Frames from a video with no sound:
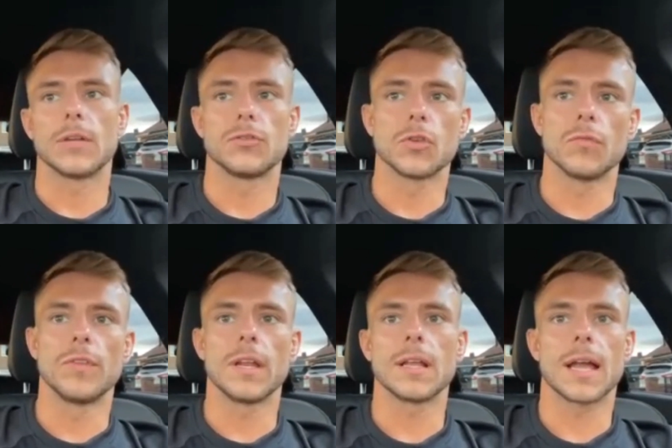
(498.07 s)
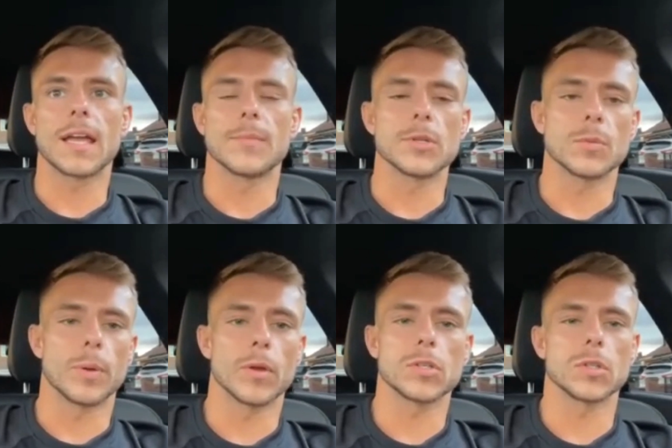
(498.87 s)
Don't really like him as a
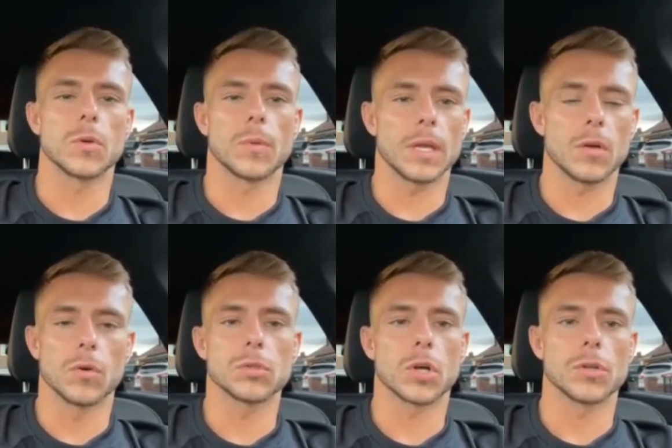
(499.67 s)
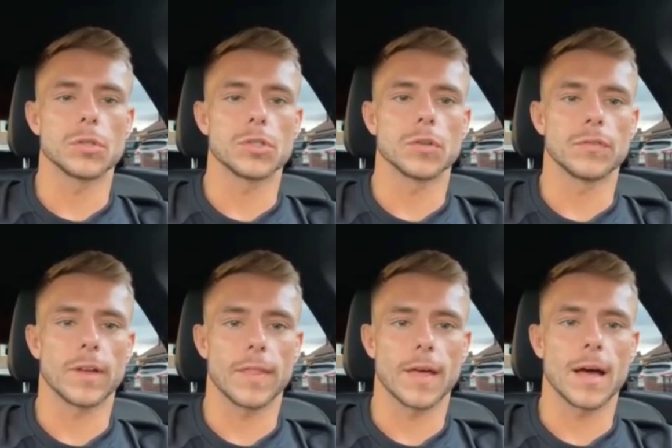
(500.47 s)
person, the way he goes on and stuff
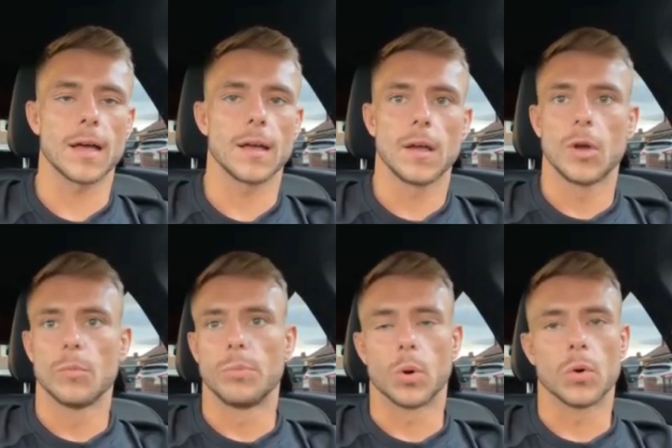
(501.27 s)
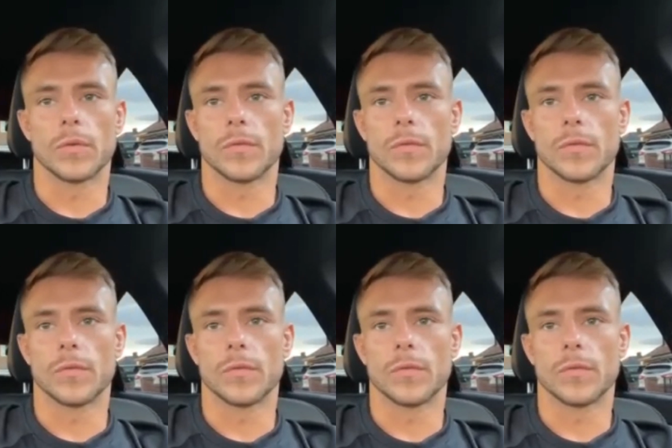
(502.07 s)
like that. But